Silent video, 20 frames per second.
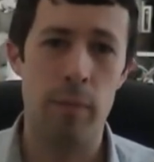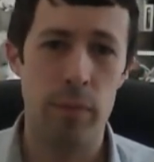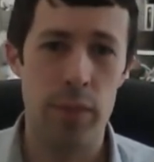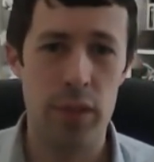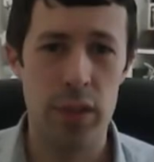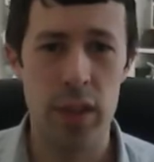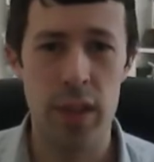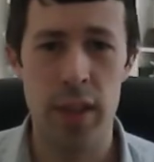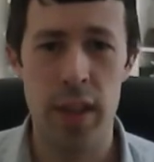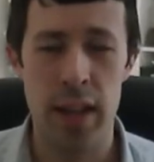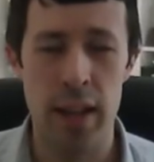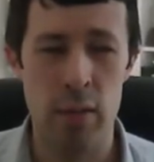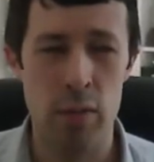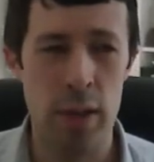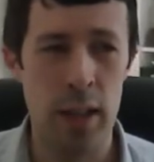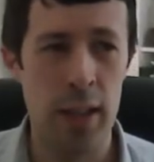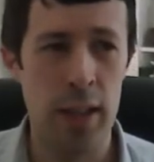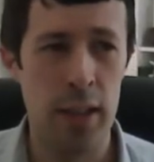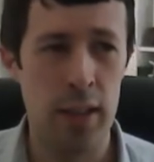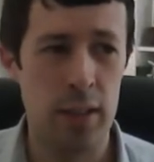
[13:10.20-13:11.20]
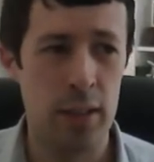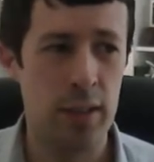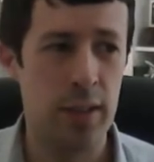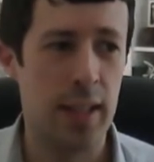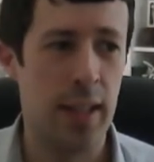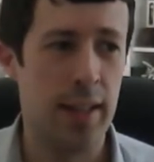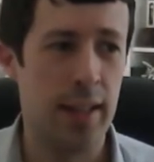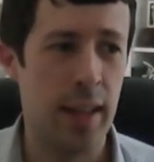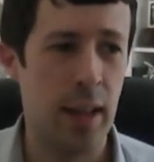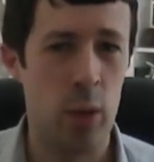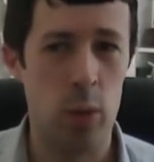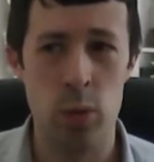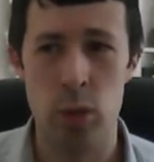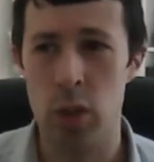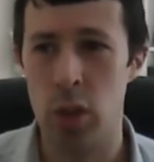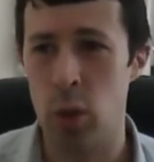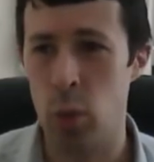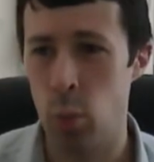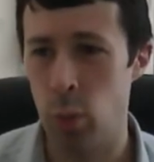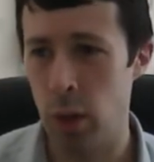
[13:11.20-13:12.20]
Did they really understand how it was
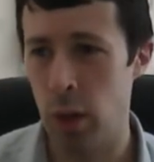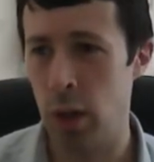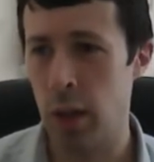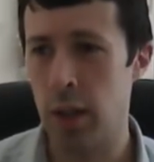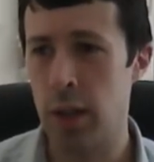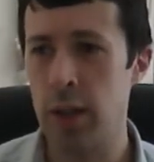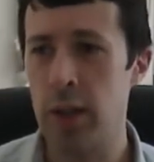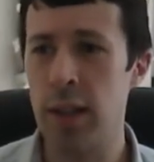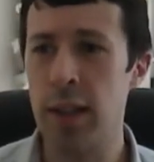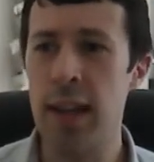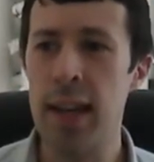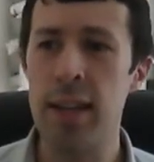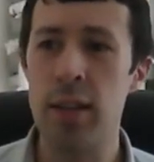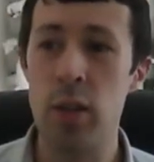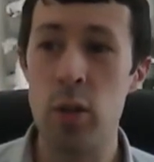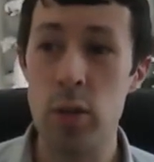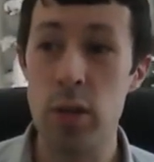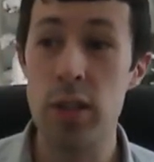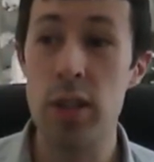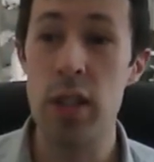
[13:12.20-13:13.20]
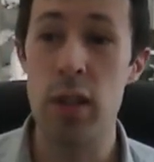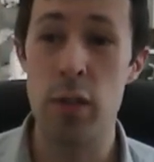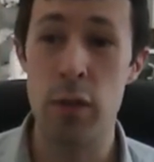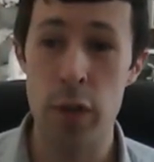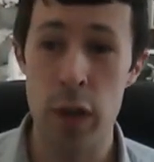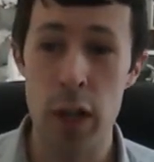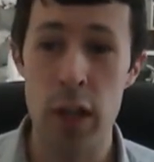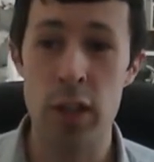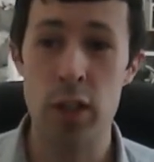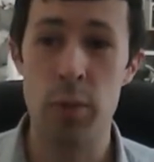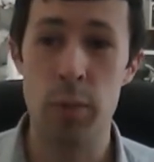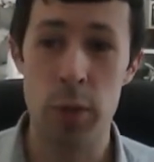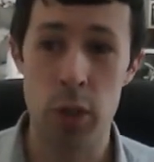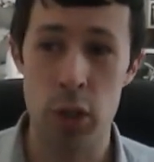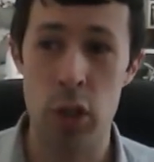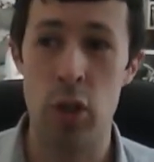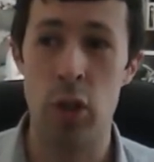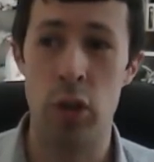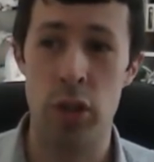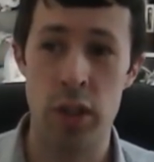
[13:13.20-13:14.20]
going to work? And again, you can see the vast
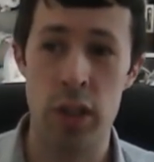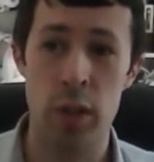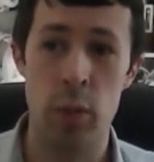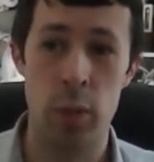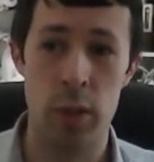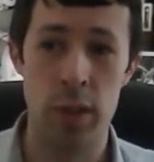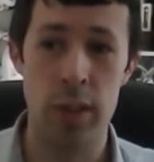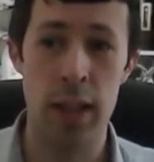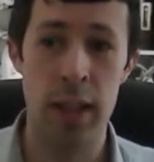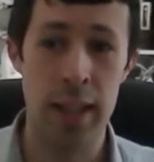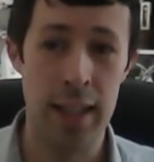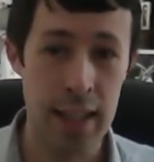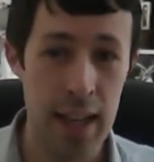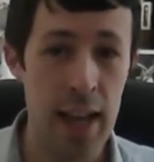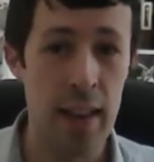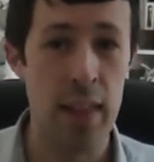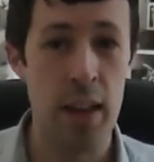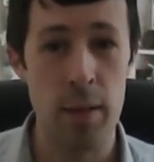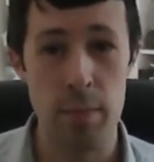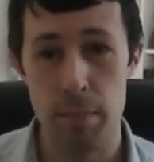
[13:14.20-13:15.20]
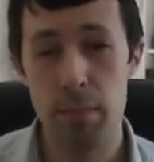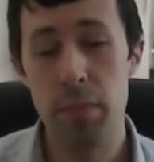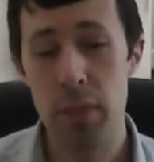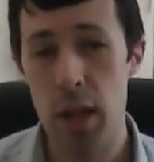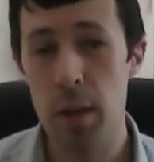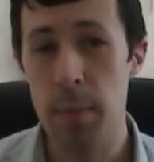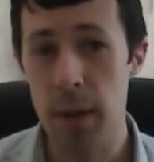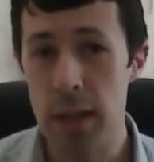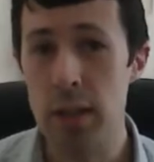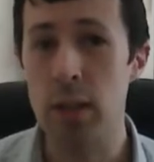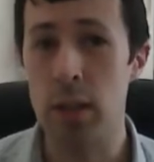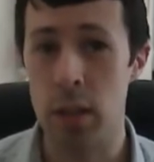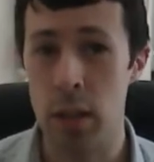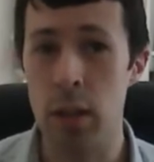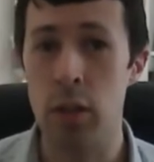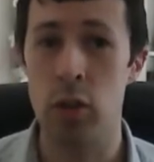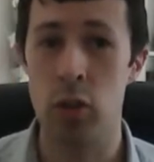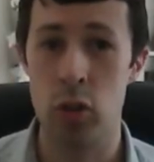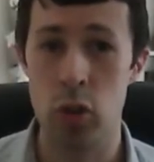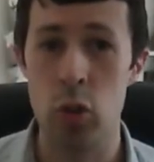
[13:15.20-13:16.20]
majority were saying, yeah, they basically
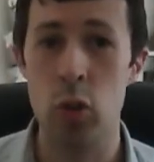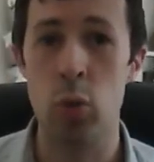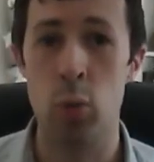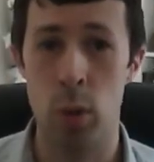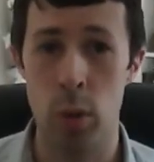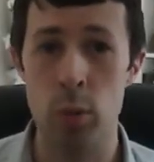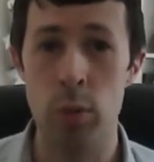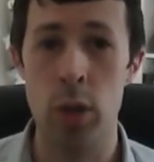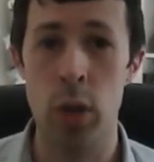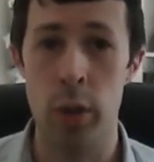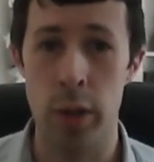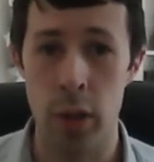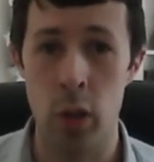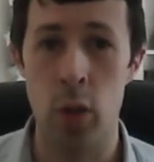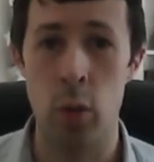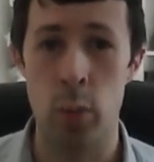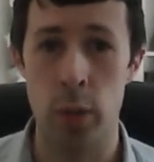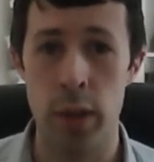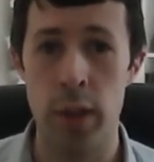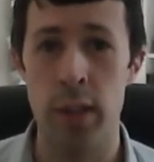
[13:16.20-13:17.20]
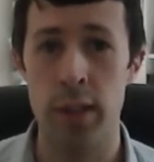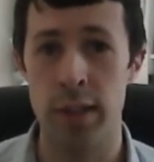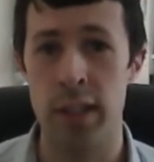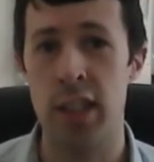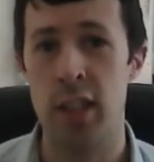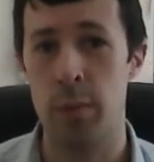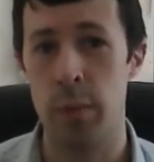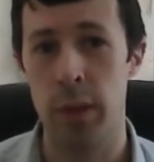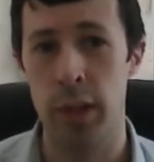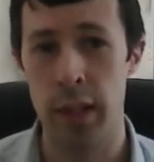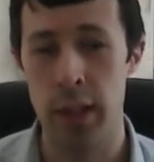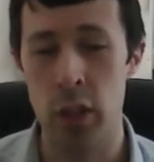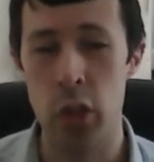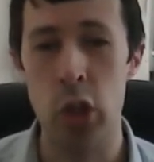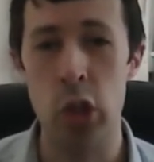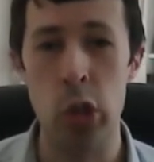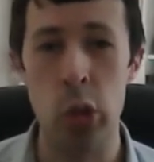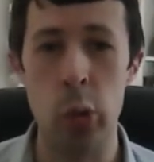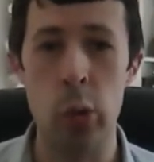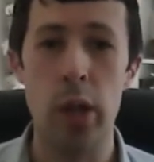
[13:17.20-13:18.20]
understood what was going on with the assessment. They
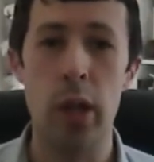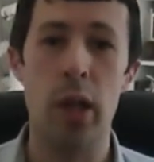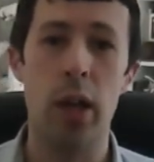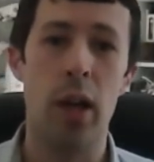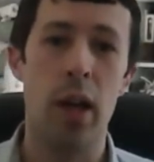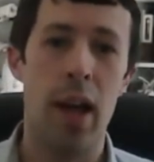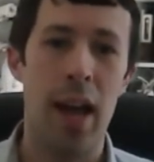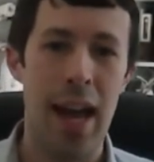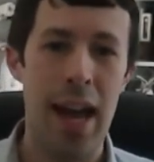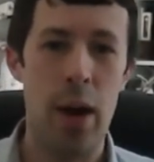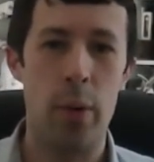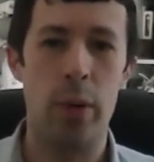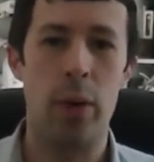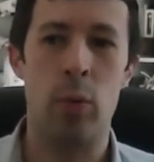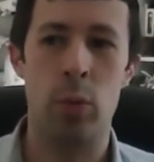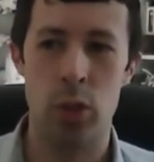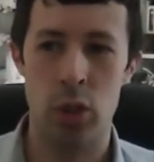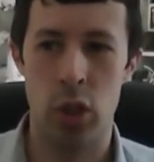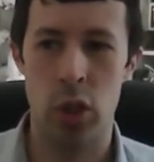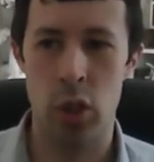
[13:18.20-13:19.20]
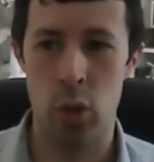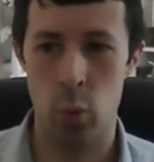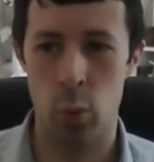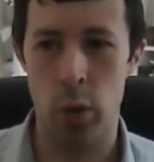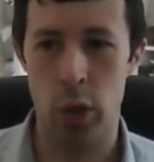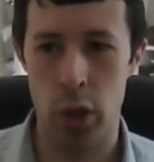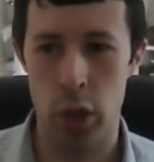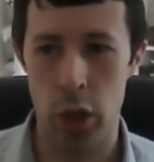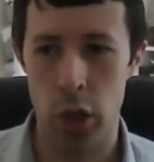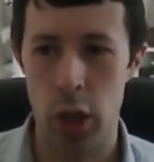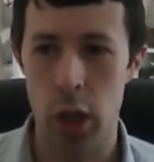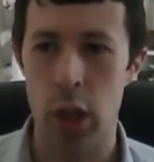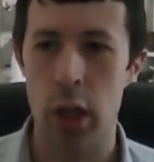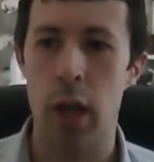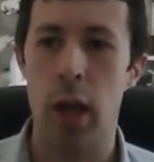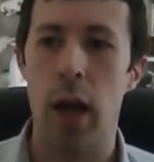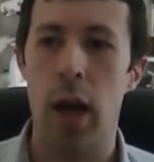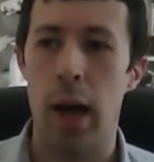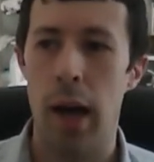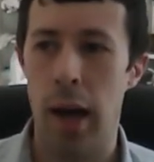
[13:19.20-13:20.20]
knew how it was going to work.
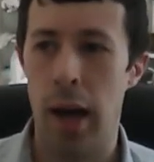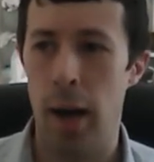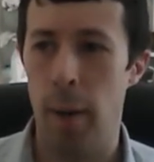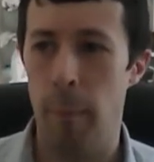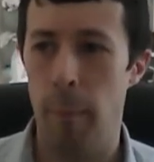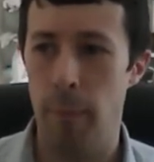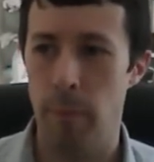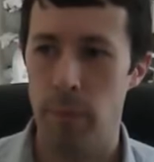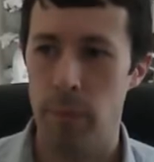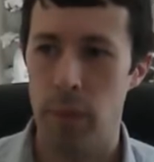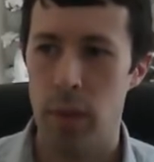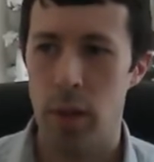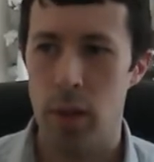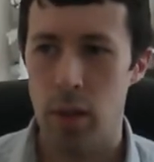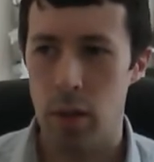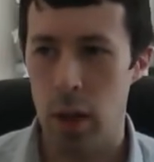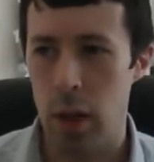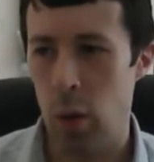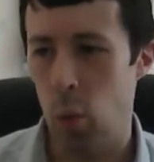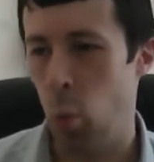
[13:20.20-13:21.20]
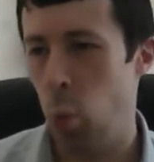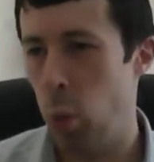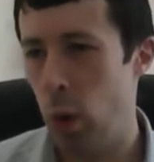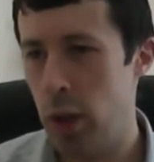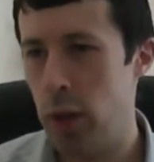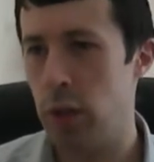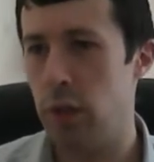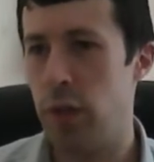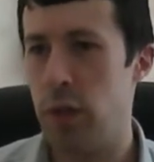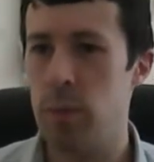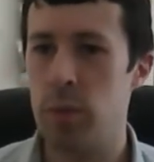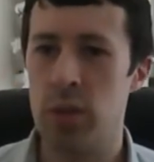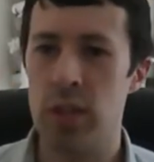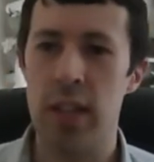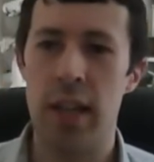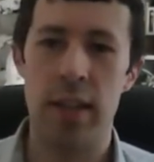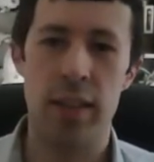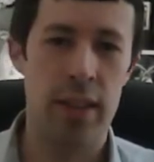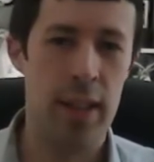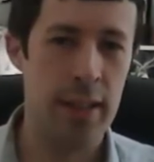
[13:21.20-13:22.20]
One of them
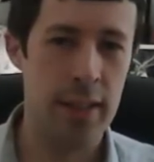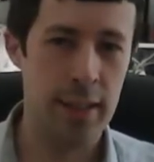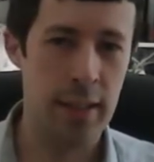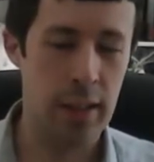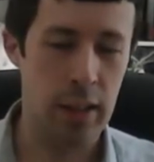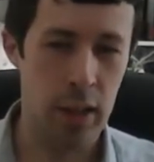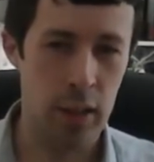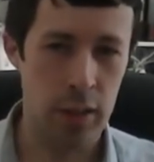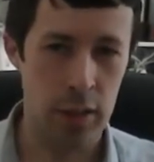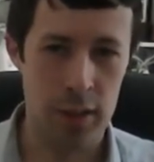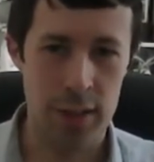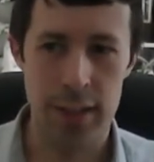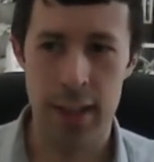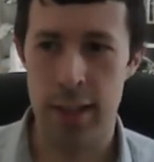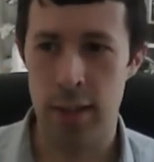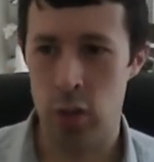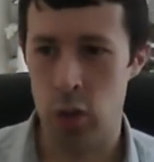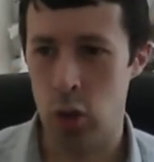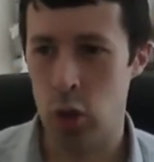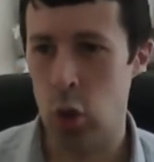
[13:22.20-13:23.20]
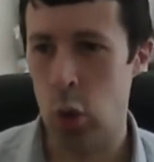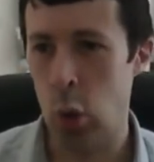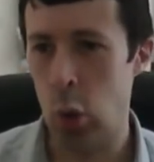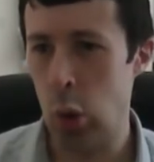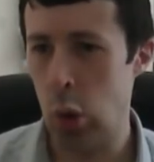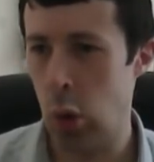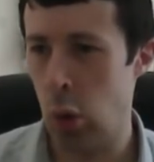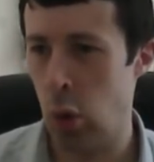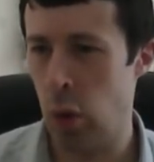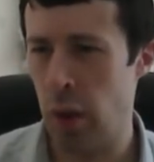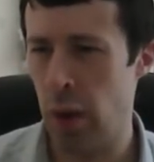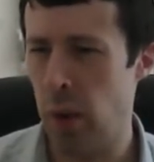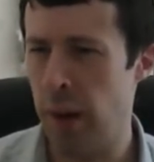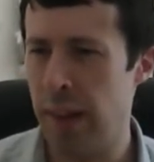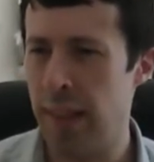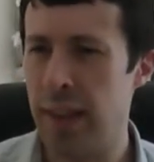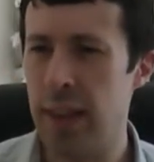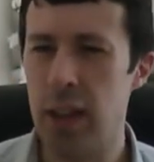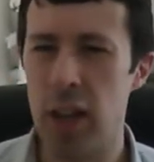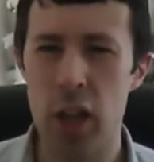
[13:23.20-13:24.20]
said they didn't understand at all, although I
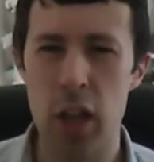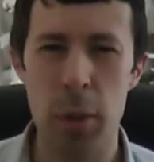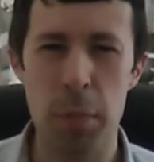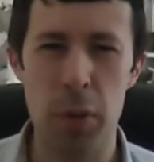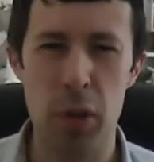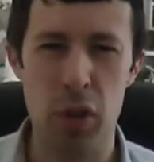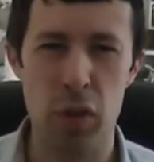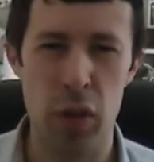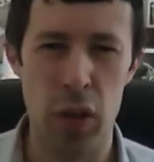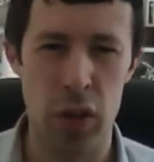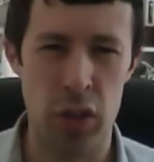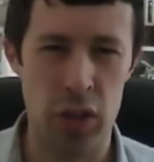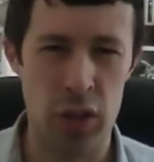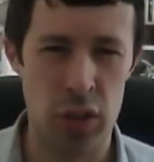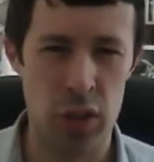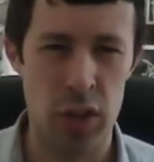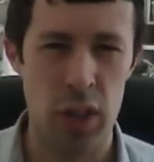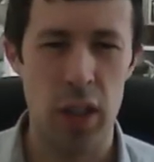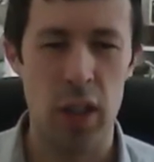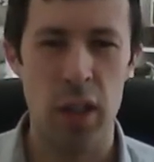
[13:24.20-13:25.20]
think a couple of others,